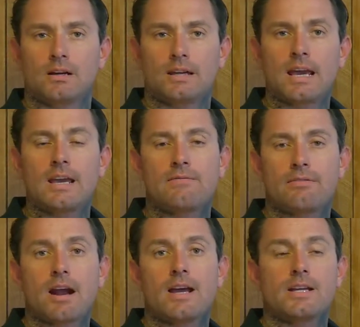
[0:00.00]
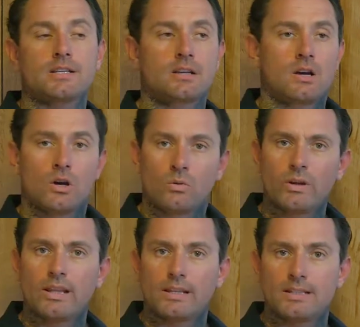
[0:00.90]
a key phrase
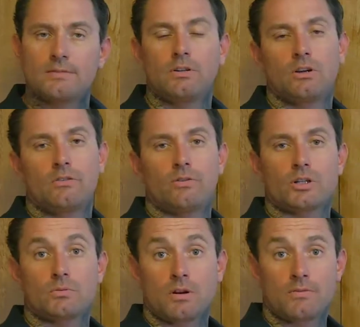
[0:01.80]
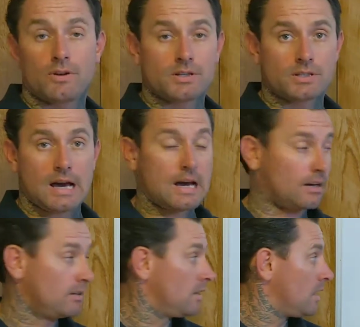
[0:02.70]
within the civil earthworks when I first
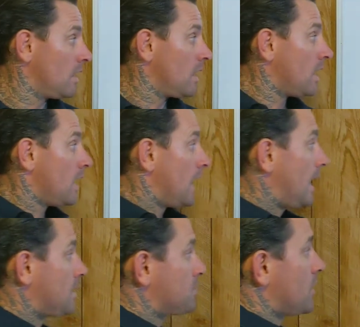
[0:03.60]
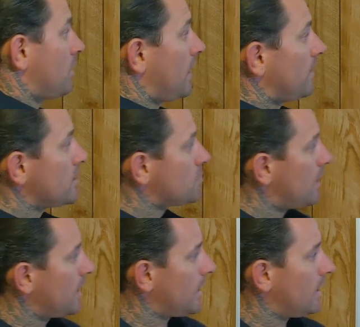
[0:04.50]
started. So in this
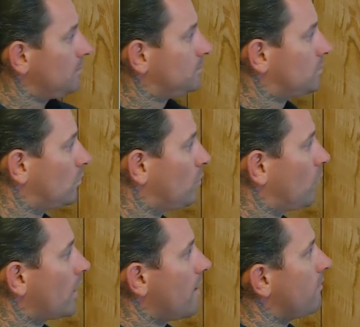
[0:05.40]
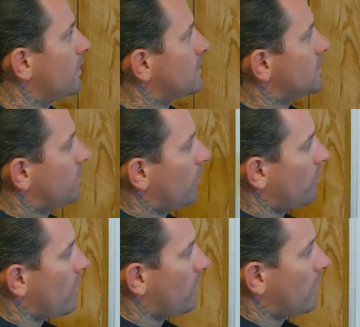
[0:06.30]
one here, we'll go. It's
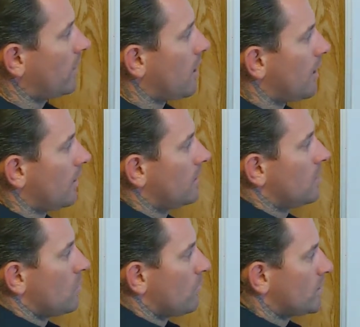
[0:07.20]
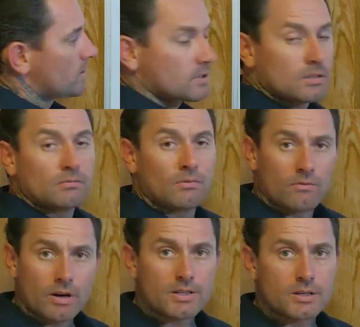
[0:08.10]
45-degree loading, which is
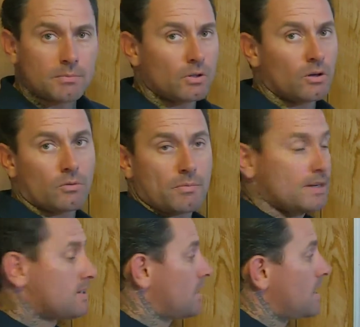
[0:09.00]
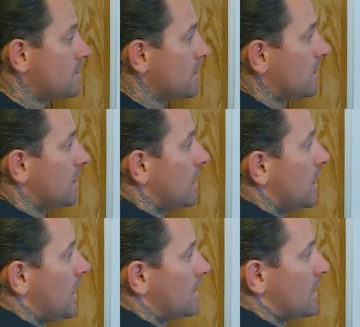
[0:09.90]
very simple, like we've been discussing.
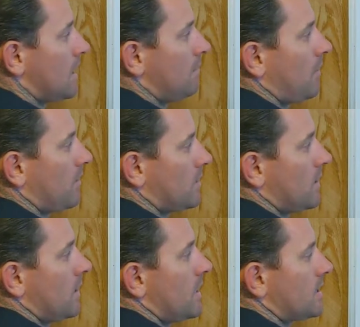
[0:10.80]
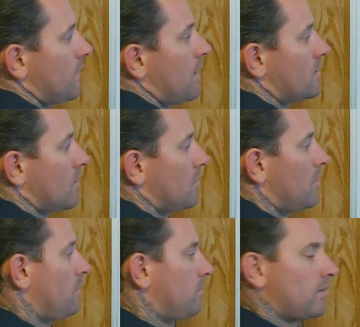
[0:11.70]
It's obviously the excavator's got to
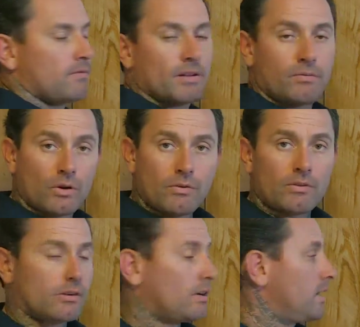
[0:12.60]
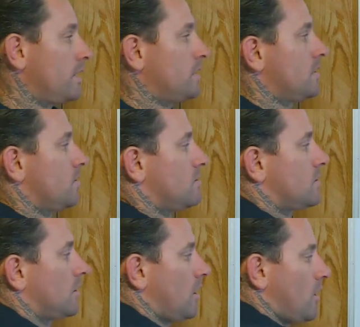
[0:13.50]
move roughly 45 degrees
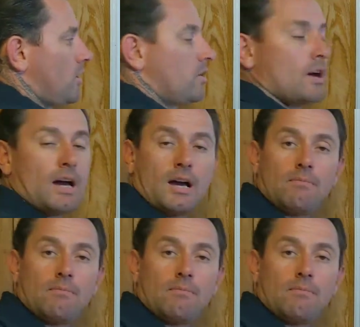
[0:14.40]
to load